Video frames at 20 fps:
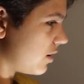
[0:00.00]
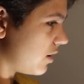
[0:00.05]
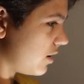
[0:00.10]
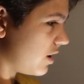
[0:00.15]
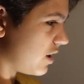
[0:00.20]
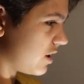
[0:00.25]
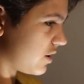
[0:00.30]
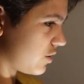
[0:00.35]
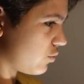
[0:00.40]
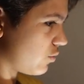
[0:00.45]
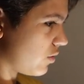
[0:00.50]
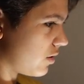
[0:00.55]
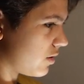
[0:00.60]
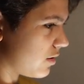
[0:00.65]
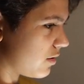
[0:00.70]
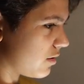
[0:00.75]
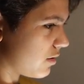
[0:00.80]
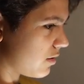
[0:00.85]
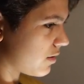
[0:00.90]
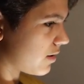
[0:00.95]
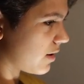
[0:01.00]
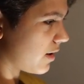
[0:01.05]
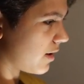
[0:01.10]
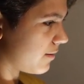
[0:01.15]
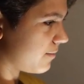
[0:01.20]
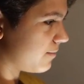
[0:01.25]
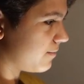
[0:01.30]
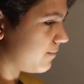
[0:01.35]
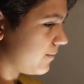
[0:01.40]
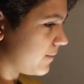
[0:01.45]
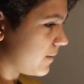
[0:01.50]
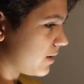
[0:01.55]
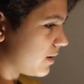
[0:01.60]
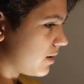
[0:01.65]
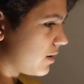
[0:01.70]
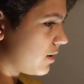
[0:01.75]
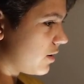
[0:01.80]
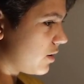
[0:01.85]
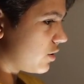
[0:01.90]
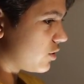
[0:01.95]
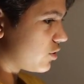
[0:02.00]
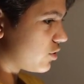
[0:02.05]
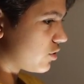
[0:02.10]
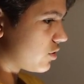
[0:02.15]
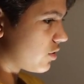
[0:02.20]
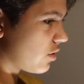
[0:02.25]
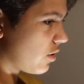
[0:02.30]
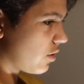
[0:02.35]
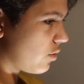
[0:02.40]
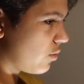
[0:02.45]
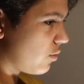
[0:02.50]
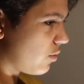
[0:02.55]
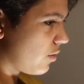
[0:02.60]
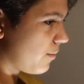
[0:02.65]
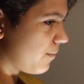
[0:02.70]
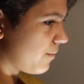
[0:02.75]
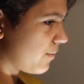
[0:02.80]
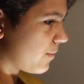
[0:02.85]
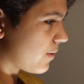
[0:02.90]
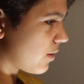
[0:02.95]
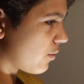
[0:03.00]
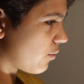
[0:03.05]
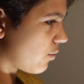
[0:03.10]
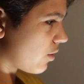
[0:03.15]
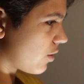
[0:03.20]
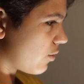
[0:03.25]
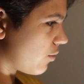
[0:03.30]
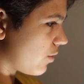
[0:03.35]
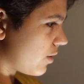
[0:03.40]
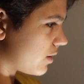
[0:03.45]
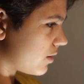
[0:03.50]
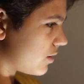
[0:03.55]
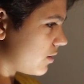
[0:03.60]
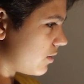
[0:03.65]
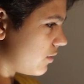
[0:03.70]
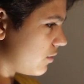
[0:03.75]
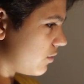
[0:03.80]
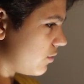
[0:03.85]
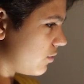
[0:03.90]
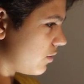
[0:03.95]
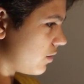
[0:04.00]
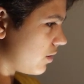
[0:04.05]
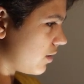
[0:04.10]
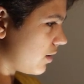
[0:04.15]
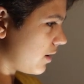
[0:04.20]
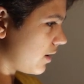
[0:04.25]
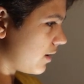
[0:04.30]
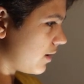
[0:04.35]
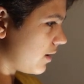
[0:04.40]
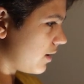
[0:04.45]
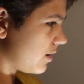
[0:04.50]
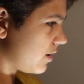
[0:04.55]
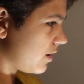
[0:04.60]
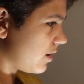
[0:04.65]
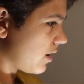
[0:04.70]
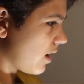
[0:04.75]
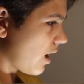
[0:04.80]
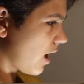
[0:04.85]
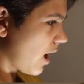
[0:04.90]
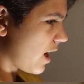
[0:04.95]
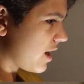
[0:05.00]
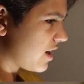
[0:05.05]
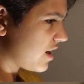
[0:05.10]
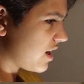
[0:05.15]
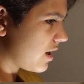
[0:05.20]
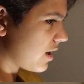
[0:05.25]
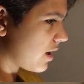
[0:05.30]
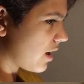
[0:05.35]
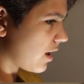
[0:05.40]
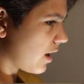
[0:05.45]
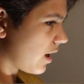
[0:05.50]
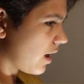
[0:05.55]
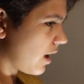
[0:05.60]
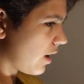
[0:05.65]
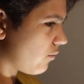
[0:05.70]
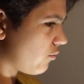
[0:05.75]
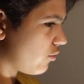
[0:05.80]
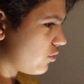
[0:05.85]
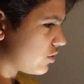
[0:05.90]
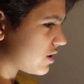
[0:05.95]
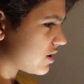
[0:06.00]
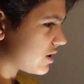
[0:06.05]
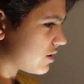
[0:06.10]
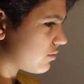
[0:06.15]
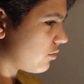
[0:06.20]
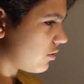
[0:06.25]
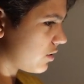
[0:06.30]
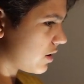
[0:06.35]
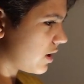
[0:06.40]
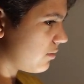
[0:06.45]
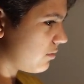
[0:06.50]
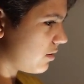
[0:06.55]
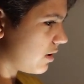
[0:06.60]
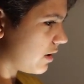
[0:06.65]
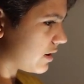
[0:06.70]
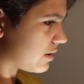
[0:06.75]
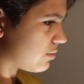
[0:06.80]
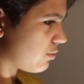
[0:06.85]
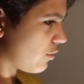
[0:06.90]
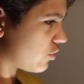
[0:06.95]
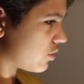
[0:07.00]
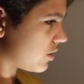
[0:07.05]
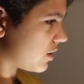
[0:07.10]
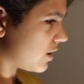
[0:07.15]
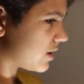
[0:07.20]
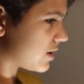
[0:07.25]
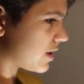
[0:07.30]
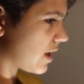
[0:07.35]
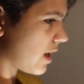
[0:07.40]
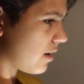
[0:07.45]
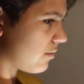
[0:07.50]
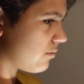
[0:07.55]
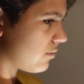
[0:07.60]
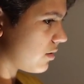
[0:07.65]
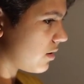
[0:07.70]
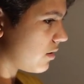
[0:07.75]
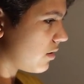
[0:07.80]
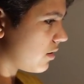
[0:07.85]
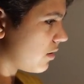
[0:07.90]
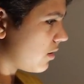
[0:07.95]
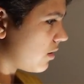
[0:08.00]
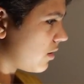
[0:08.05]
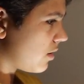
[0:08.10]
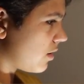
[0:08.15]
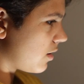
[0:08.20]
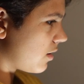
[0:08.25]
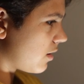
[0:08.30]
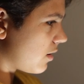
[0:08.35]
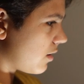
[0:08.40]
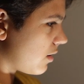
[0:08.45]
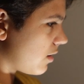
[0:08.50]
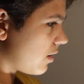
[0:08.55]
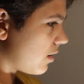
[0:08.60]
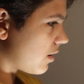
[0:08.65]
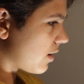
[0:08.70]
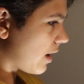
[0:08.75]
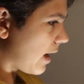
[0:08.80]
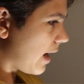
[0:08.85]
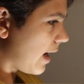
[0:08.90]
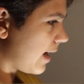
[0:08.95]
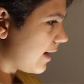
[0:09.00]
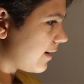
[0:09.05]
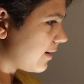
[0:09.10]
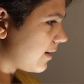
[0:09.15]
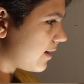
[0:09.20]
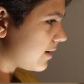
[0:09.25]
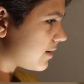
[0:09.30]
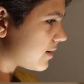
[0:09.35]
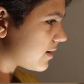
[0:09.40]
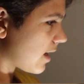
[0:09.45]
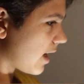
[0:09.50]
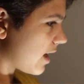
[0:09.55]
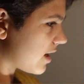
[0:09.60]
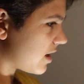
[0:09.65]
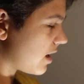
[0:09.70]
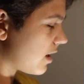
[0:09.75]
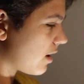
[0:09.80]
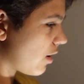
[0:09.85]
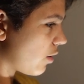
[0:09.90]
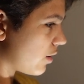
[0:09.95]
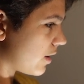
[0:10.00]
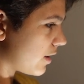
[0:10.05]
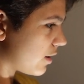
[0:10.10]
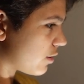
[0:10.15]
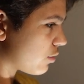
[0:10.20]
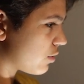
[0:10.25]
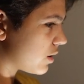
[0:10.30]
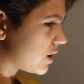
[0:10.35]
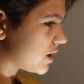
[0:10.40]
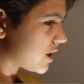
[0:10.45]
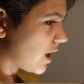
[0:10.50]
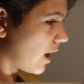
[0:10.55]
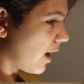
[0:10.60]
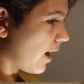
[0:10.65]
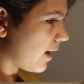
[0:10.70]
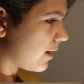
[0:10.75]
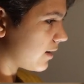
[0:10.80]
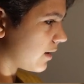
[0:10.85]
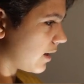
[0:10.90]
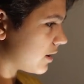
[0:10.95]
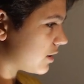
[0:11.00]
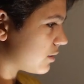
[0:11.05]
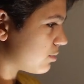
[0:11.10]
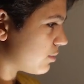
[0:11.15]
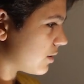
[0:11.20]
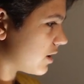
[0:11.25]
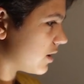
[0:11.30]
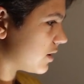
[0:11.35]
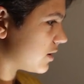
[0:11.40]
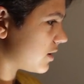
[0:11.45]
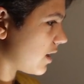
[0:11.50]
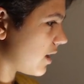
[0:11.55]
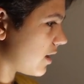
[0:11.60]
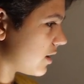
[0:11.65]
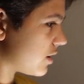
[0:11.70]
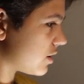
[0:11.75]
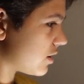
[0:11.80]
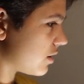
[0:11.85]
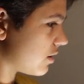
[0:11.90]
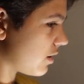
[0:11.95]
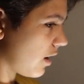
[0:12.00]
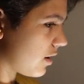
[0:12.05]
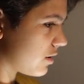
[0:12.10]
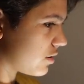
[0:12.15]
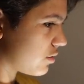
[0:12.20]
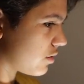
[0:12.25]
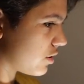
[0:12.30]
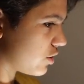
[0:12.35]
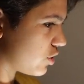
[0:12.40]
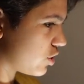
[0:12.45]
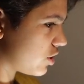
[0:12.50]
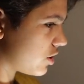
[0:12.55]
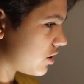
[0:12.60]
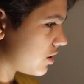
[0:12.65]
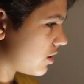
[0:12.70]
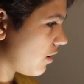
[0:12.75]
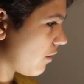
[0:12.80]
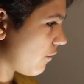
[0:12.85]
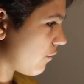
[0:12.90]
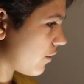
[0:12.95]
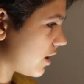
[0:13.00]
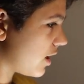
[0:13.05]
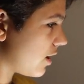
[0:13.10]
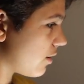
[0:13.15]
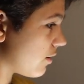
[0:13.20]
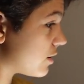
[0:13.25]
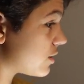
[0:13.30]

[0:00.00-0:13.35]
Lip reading: this one, okay? So, we're going to, I think we'll keep the exposure the same. The highlights, I think I'll increase the highlights because it's, as you can see over here,